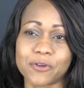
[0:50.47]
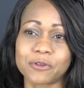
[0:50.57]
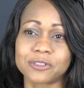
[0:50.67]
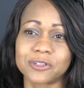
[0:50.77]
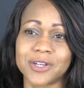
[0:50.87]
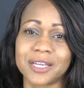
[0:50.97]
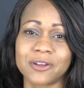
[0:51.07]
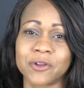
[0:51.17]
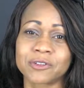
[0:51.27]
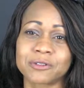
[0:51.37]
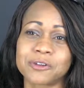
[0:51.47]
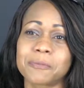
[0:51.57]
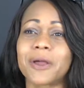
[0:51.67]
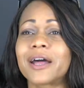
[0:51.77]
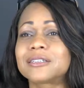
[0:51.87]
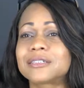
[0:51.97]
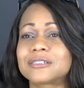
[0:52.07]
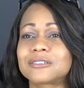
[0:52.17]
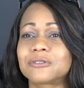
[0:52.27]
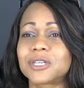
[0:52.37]
folder and go through your past
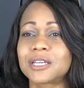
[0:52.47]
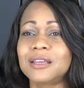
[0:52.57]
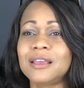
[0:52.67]
history.